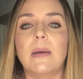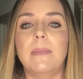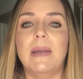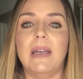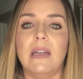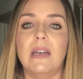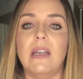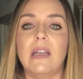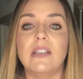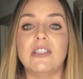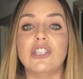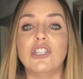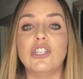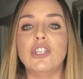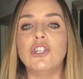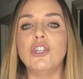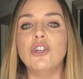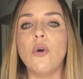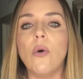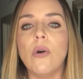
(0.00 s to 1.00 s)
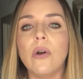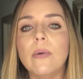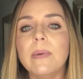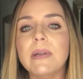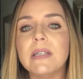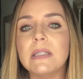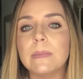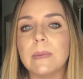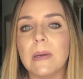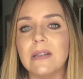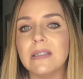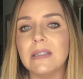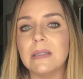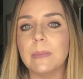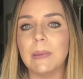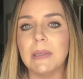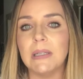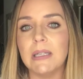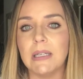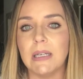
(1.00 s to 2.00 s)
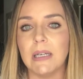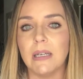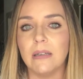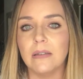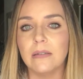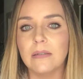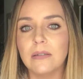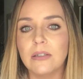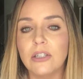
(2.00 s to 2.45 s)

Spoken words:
come in, it's your responsibility